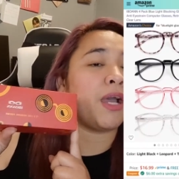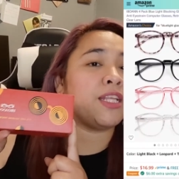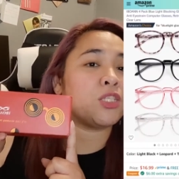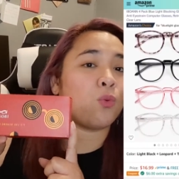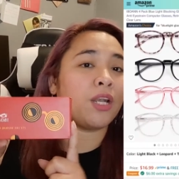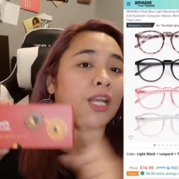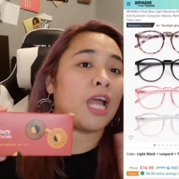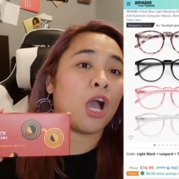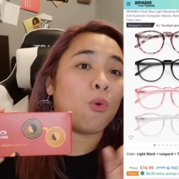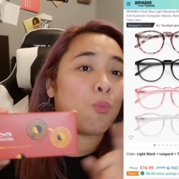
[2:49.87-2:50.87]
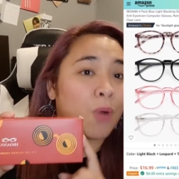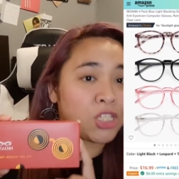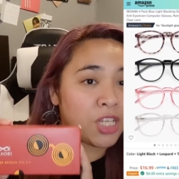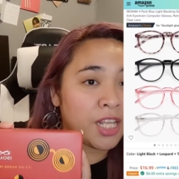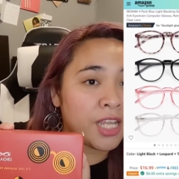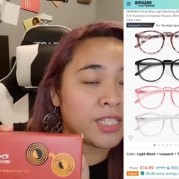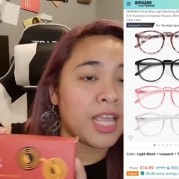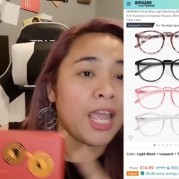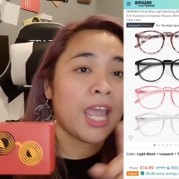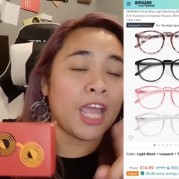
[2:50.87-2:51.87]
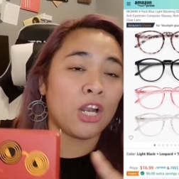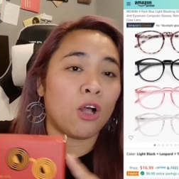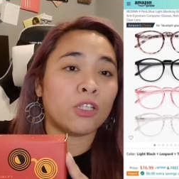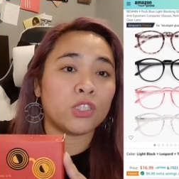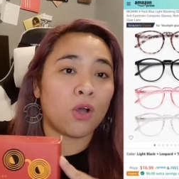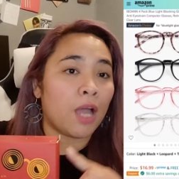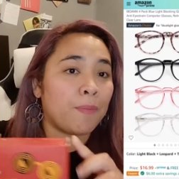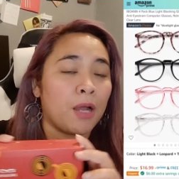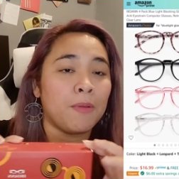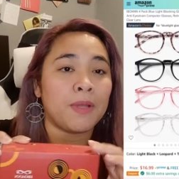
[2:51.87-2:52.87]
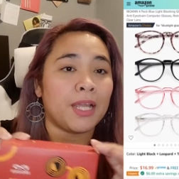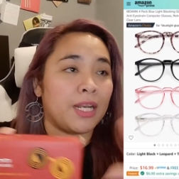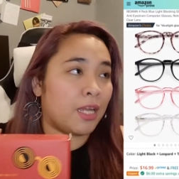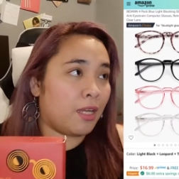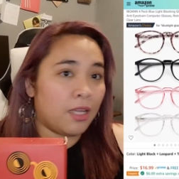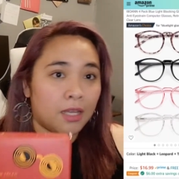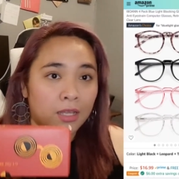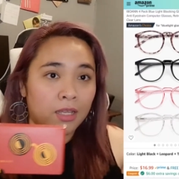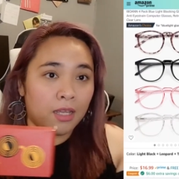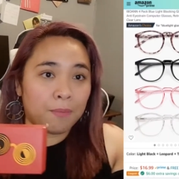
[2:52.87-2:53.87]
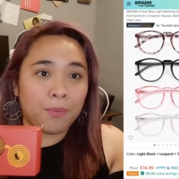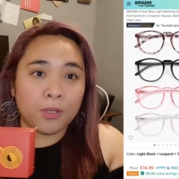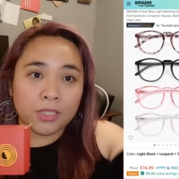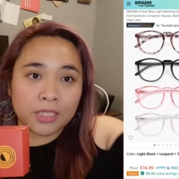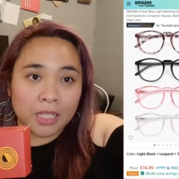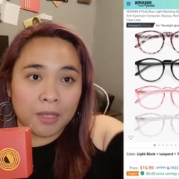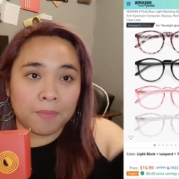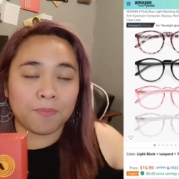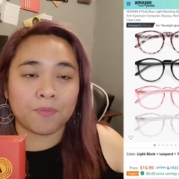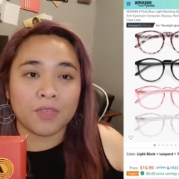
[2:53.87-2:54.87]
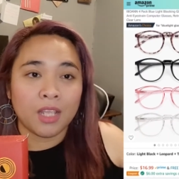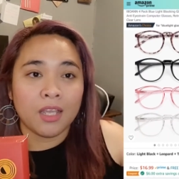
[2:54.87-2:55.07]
buy this one and how much it is. And also I'm probably gonna put some